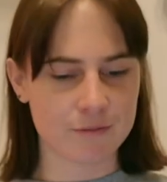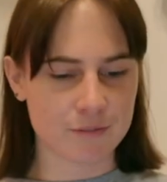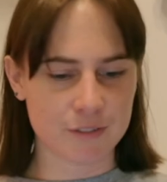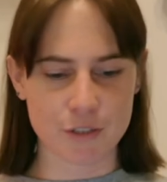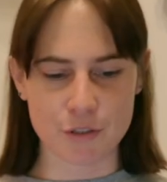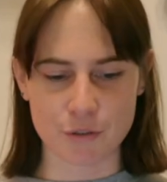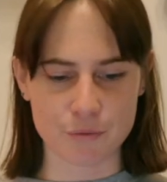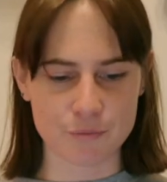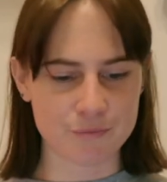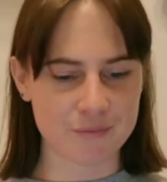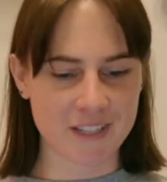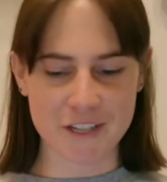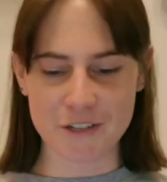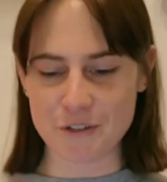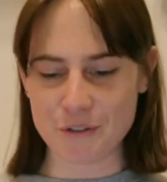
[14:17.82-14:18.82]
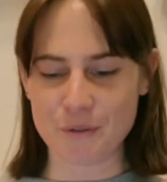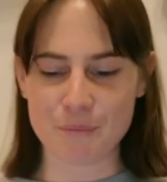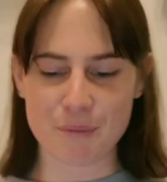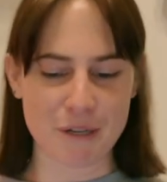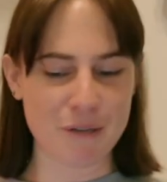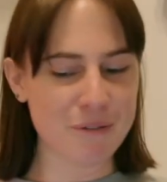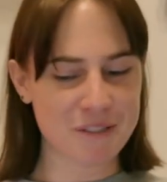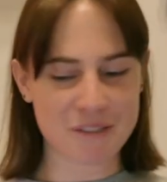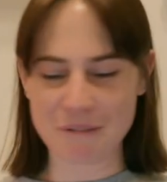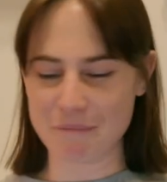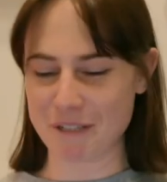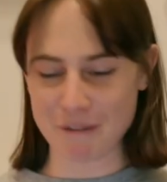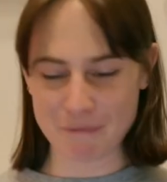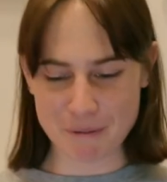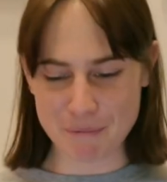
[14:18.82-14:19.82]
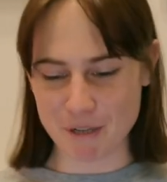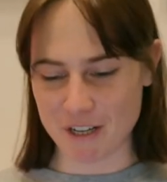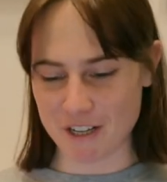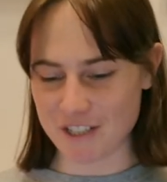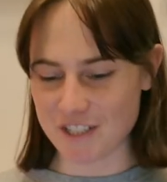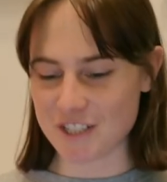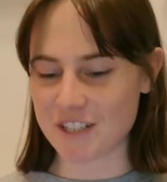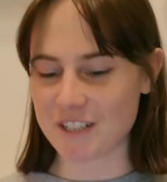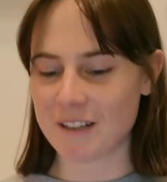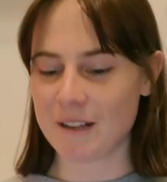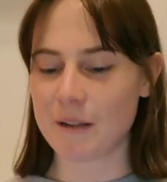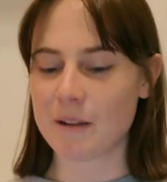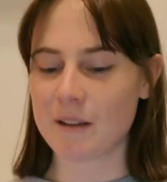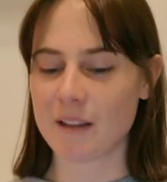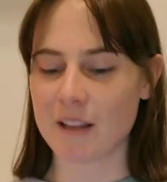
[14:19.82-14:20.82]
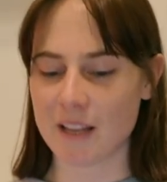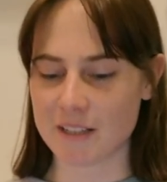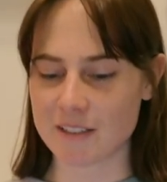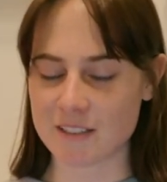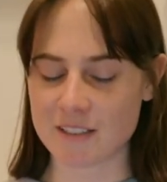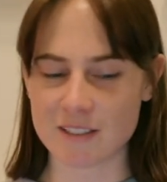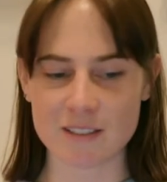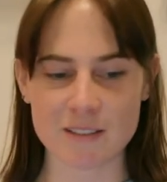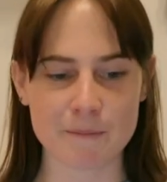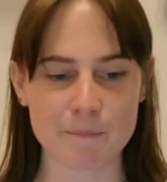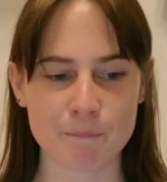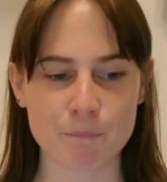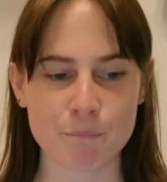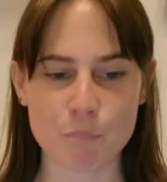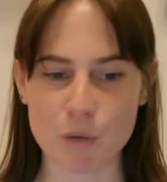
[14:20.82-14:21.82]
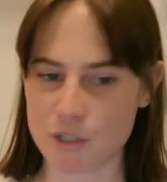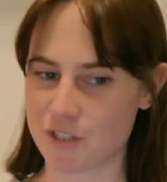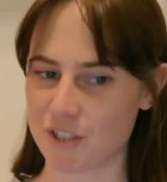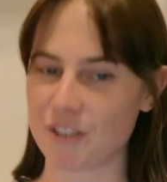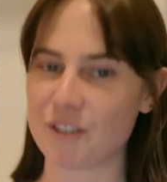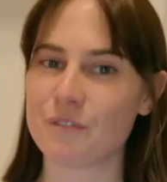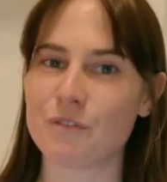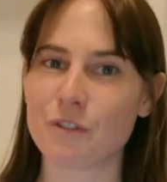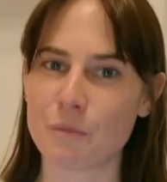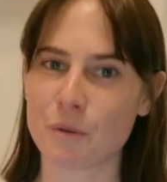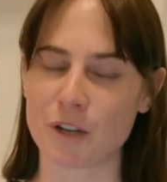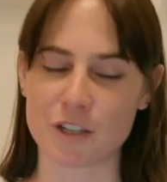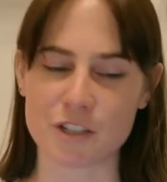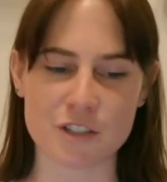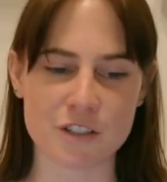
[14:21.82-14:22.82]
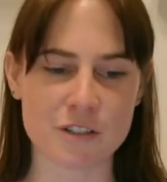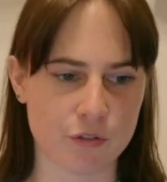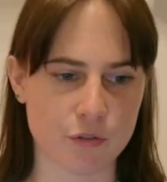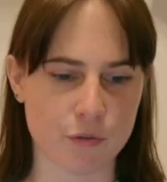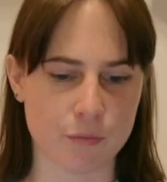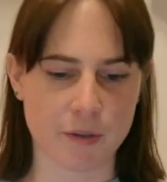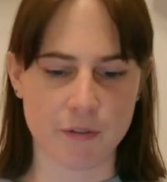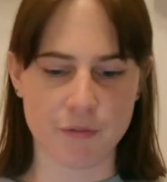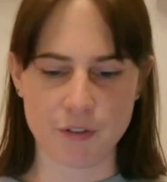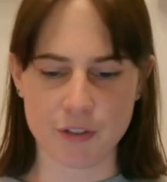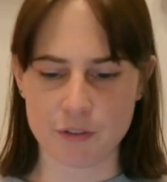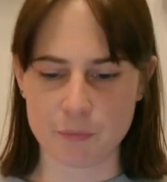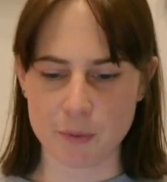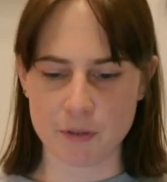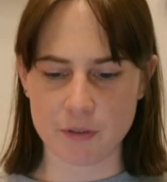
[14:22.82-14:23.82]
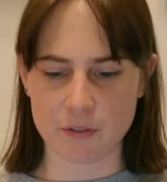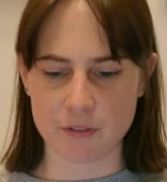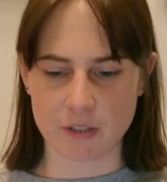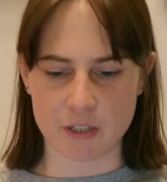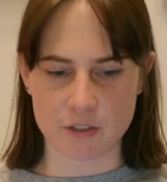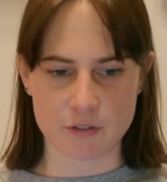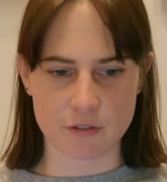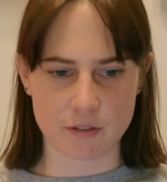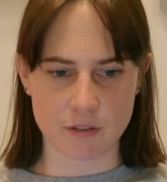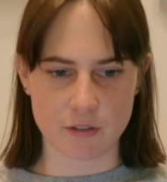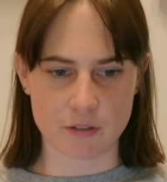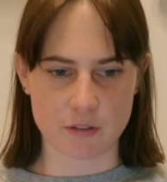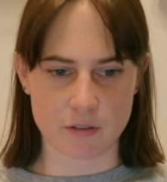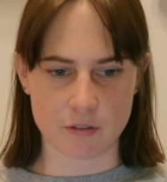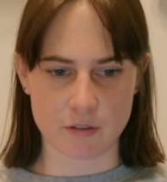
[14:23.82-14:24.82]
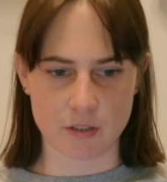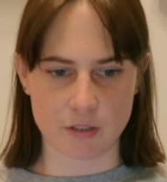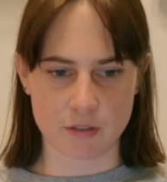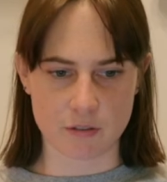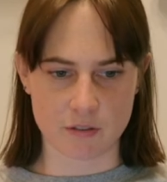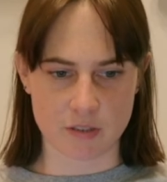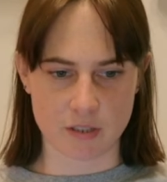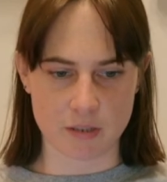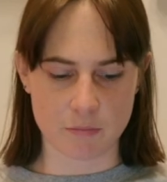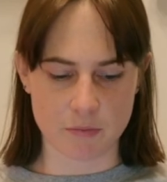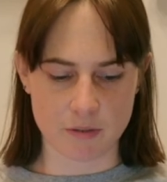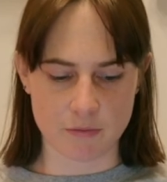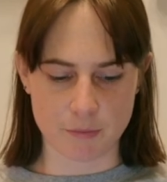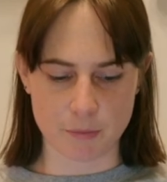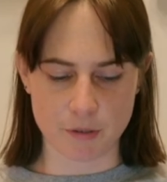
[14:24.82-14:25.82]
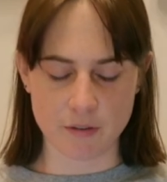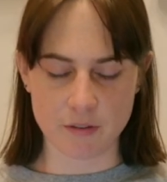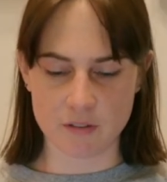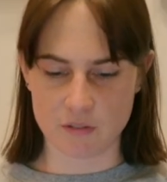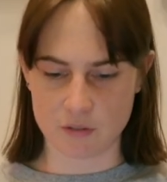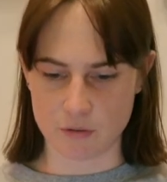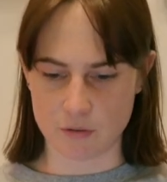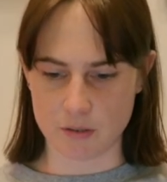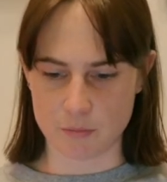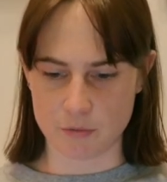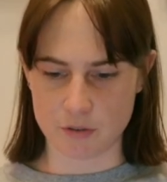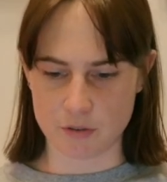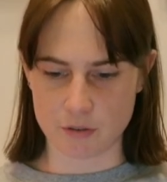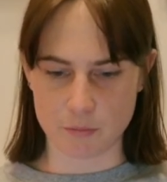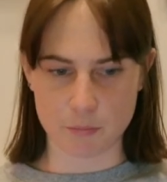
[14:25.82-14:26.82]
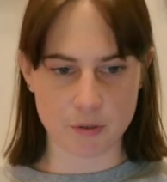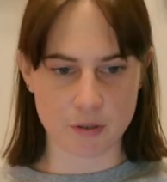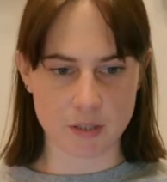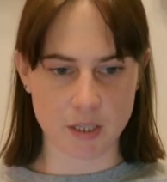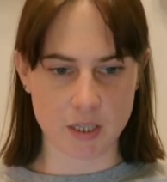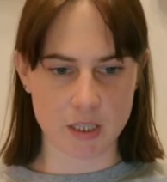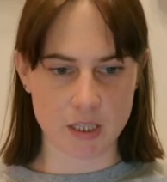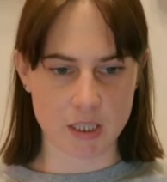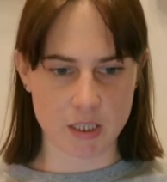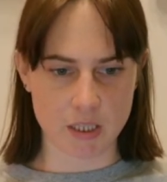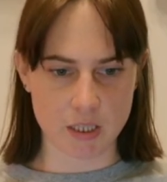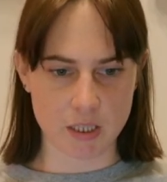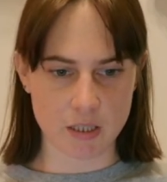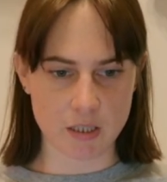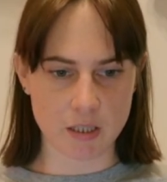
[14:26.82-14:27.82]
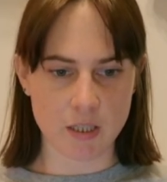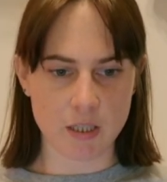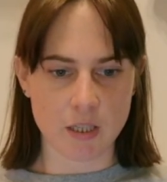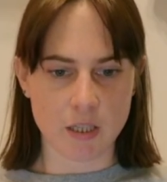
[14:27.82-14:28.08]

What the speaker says: you know, I know about what's coming up in March, let's budget for March. So my fixed bills actually are like the same every month, so I'm just gonna put that in here.